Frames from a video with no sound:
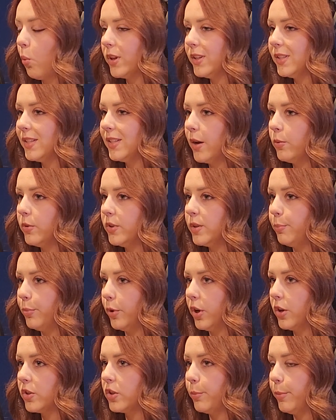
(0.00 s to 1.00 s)
Once I was
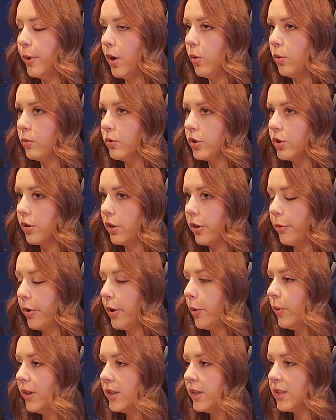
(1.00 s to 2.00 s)
booked about
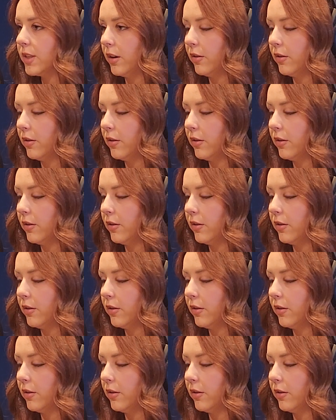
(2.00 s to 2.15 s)
3 weeks